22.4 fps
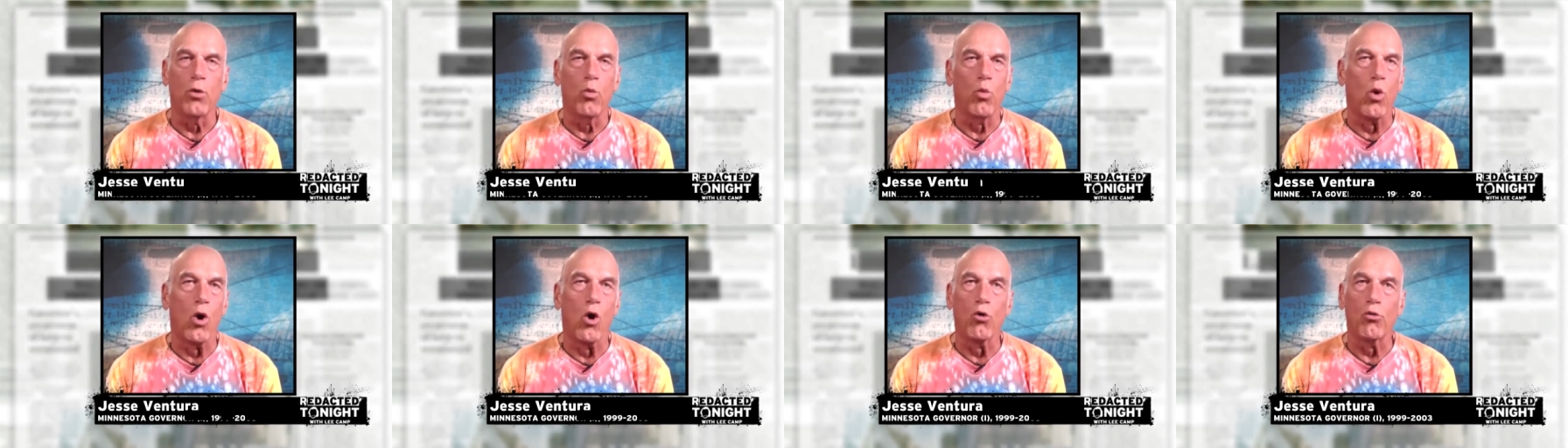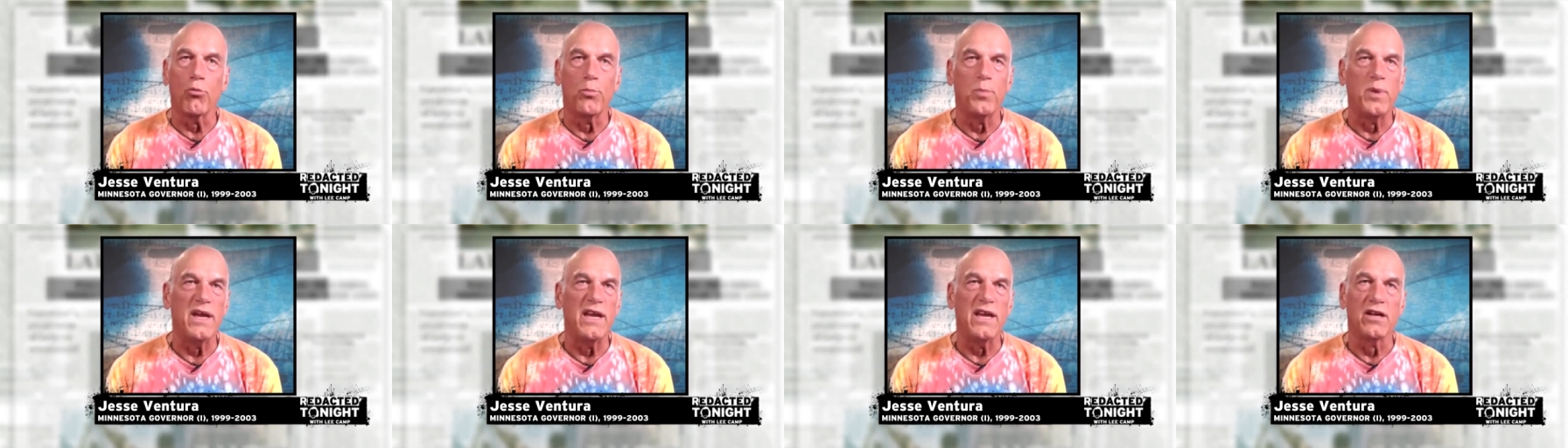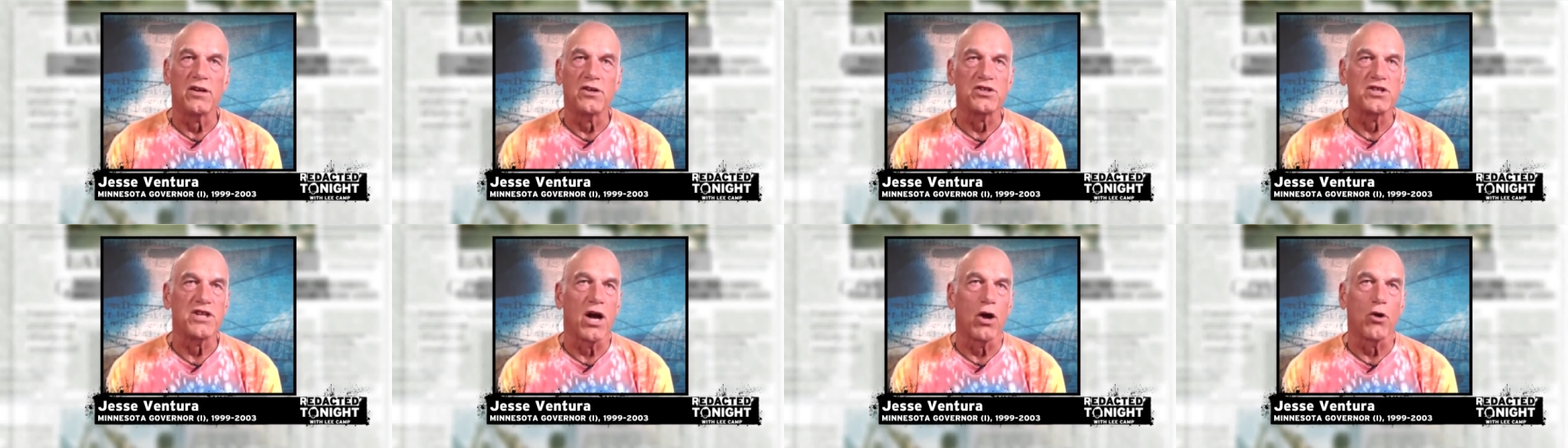it won't
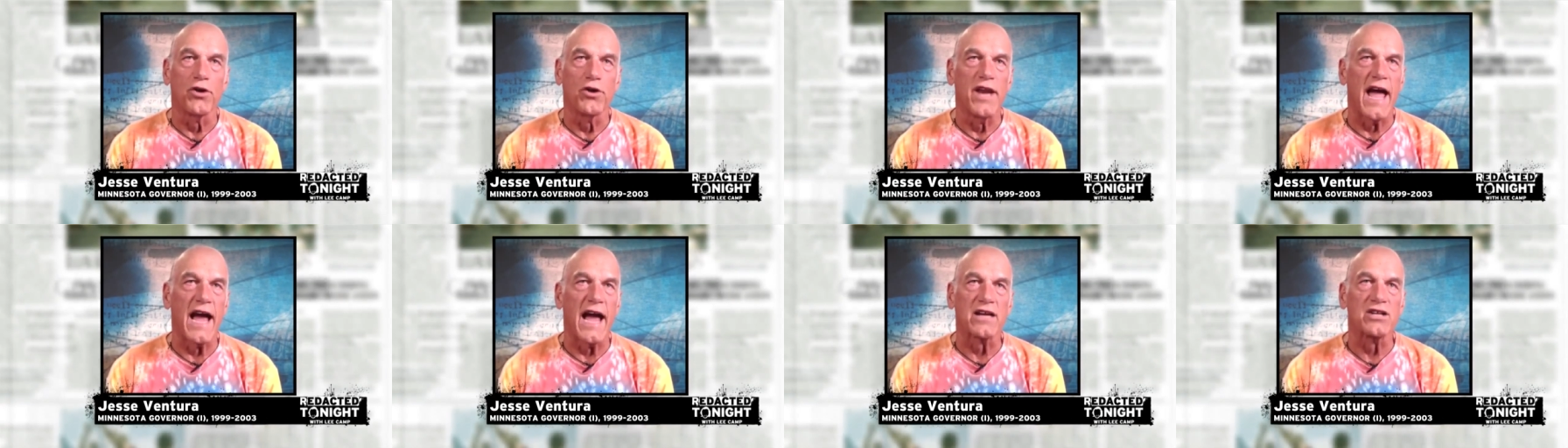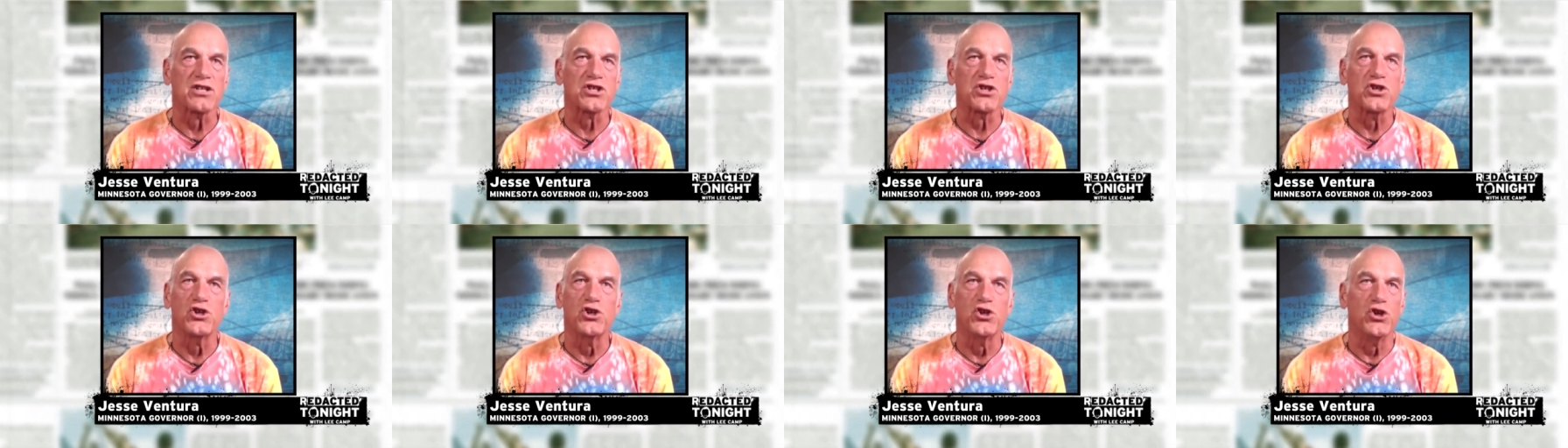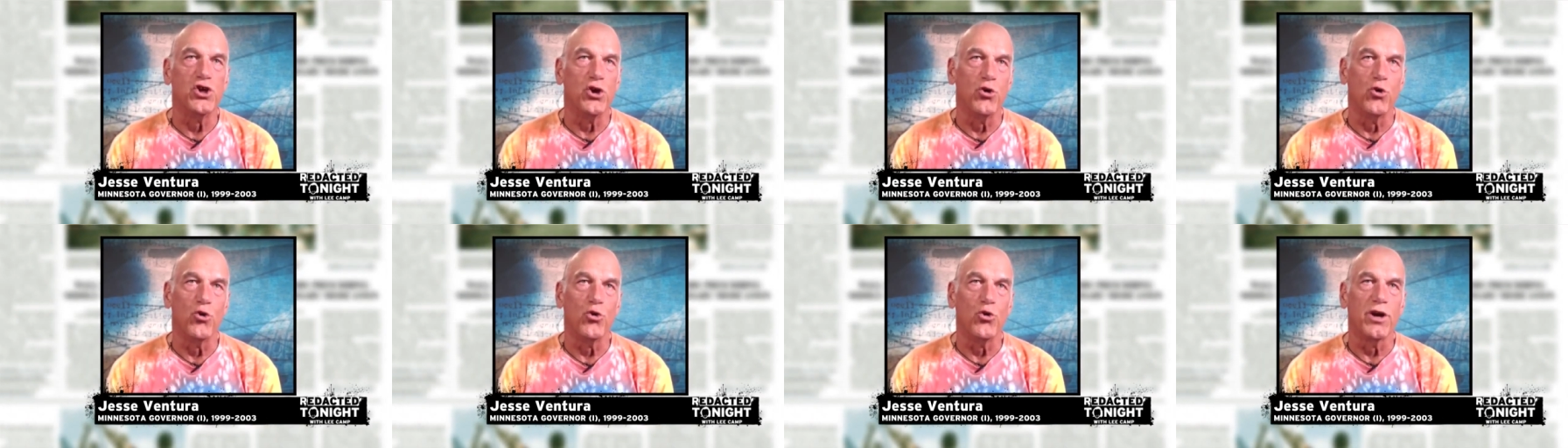be until next
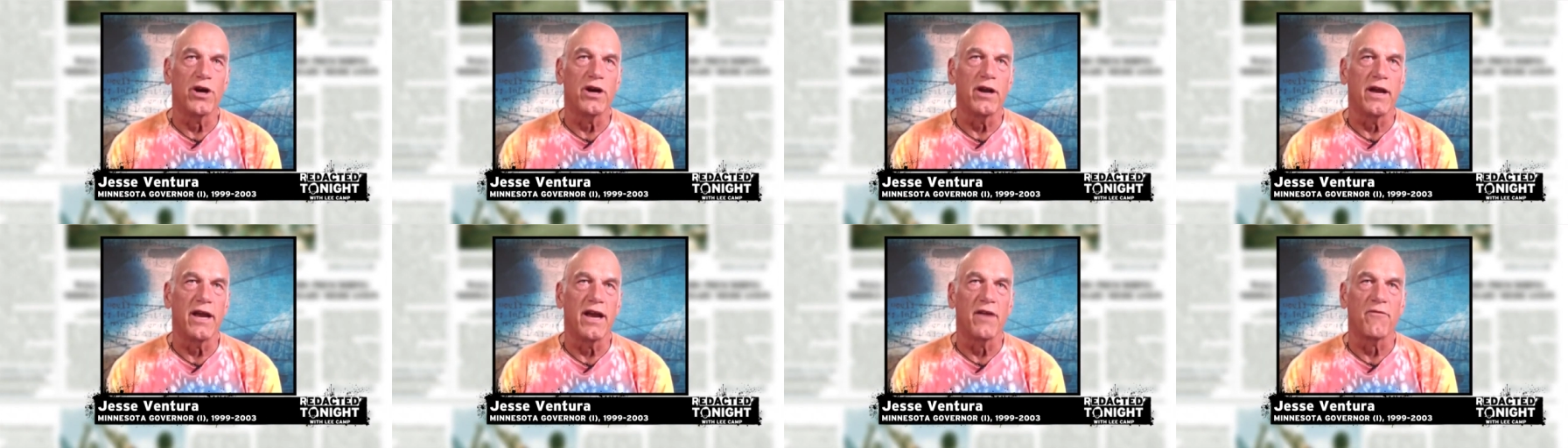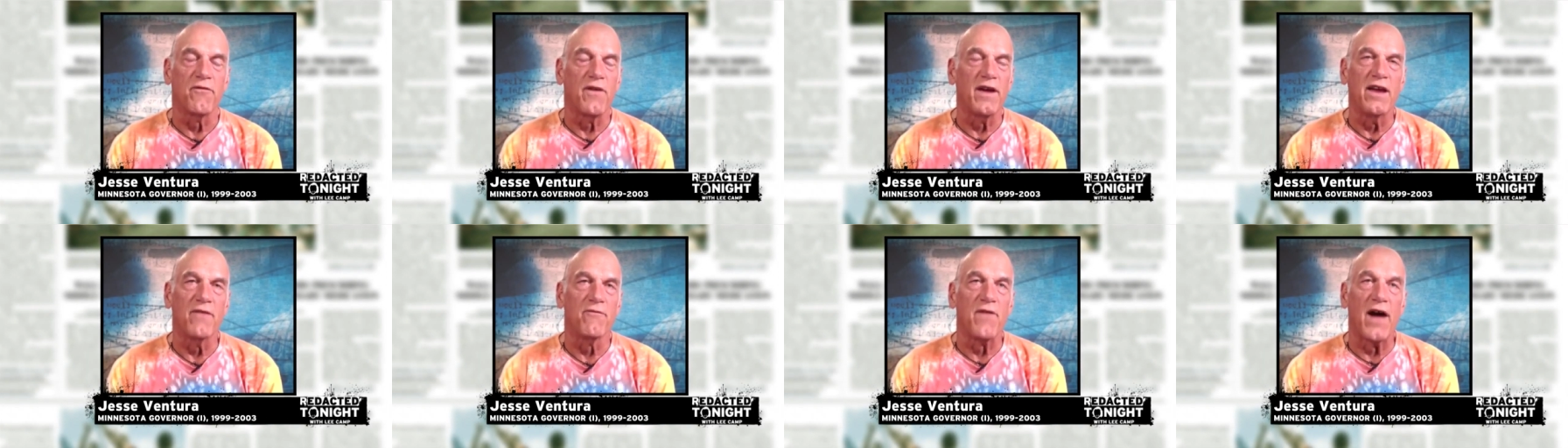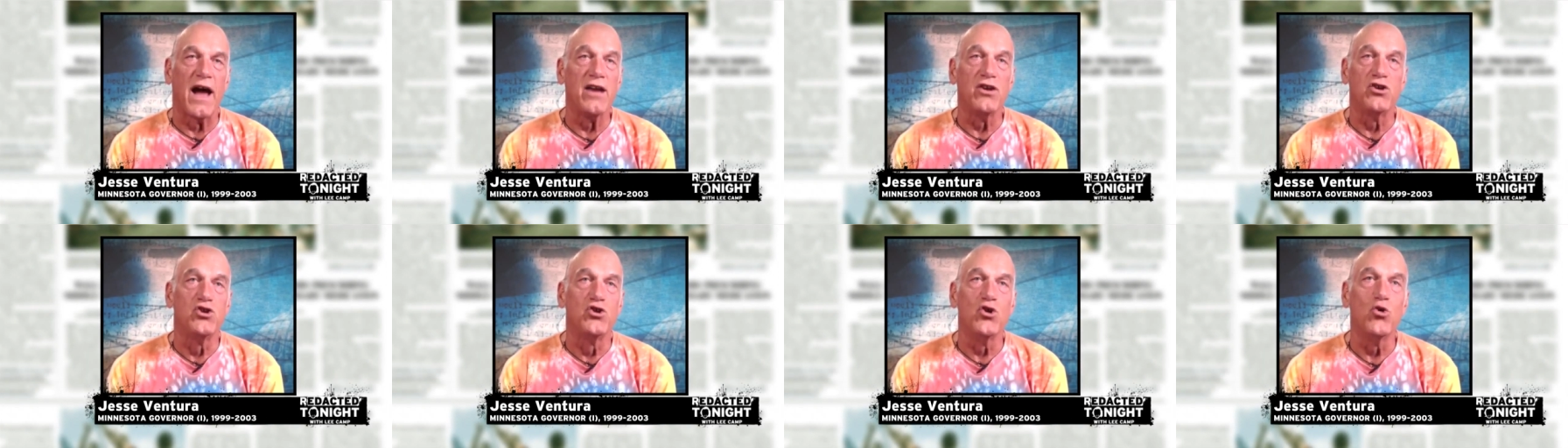June if,
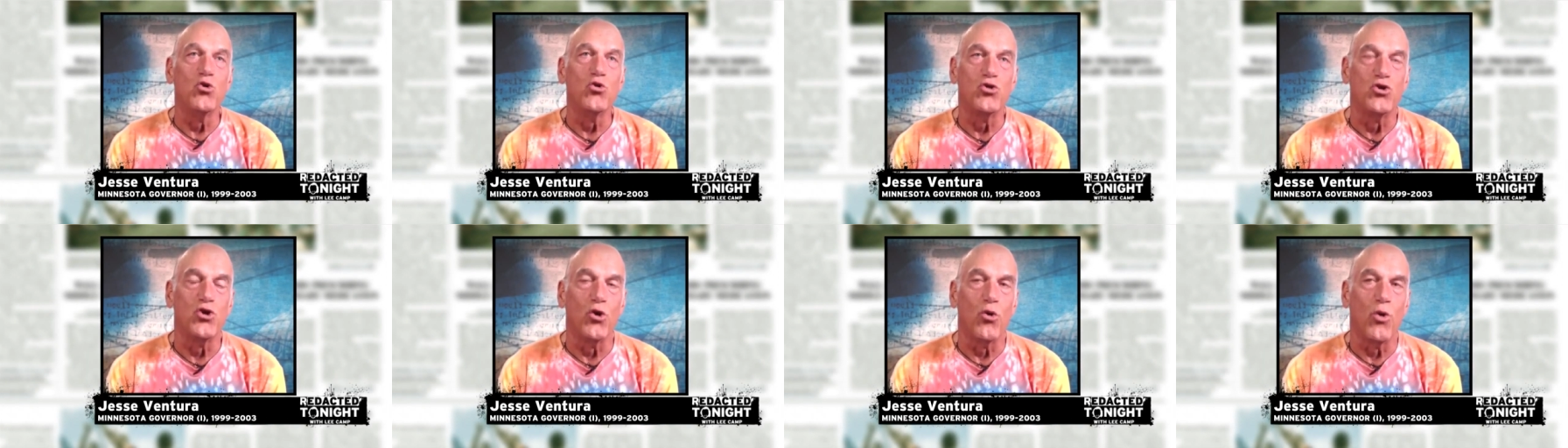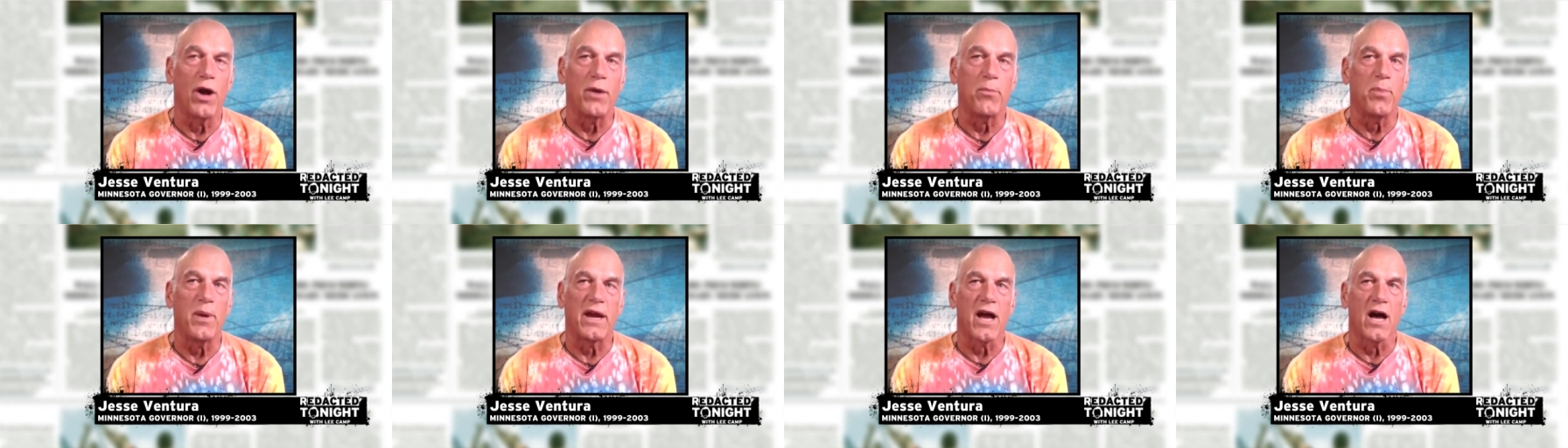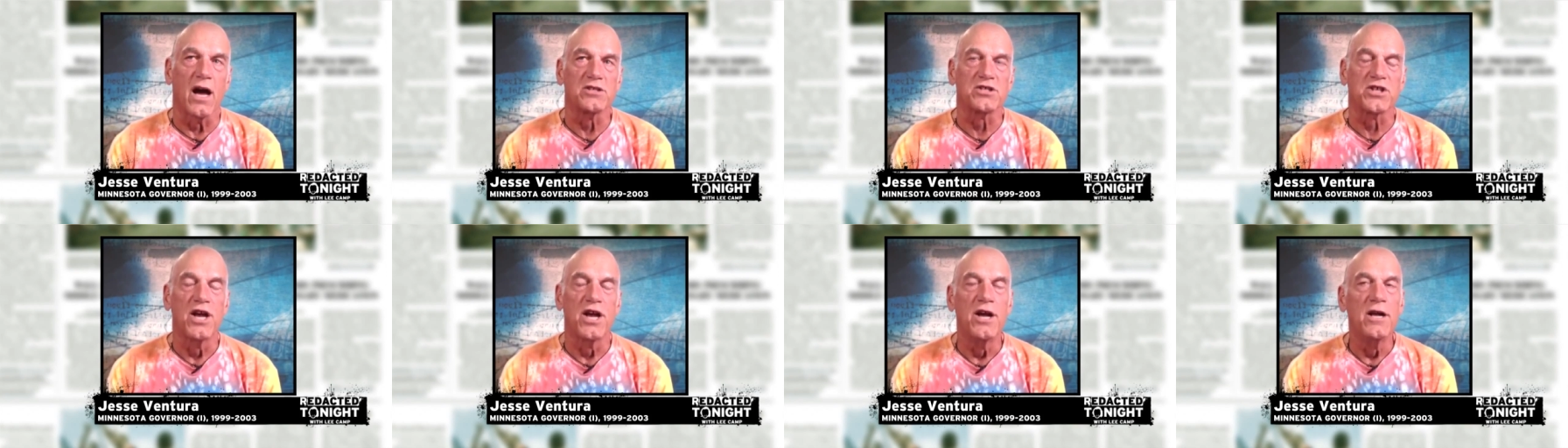if I do do it,
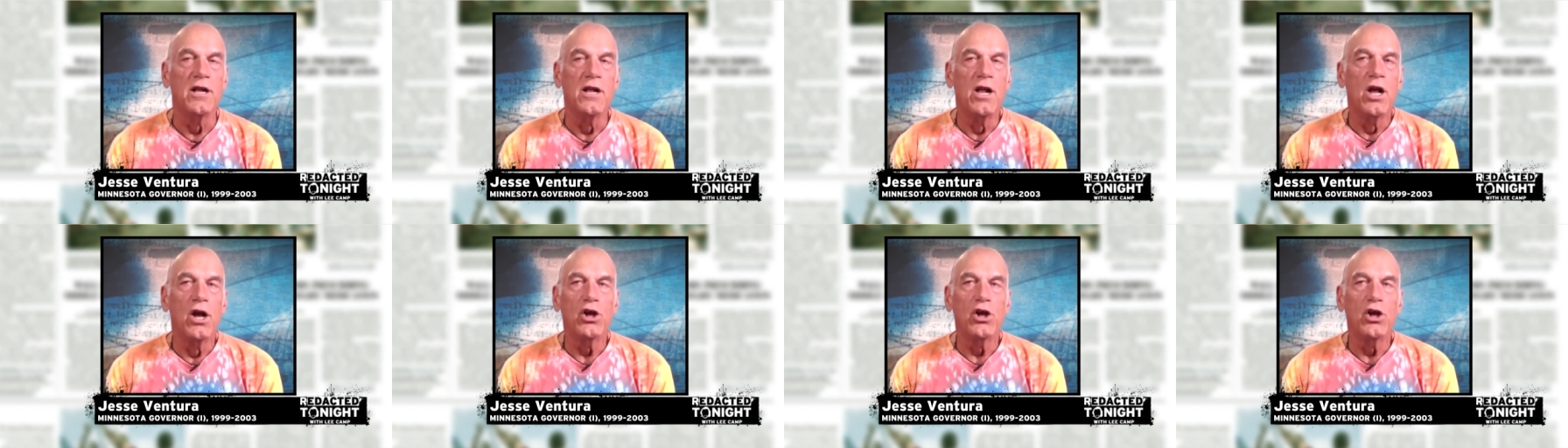because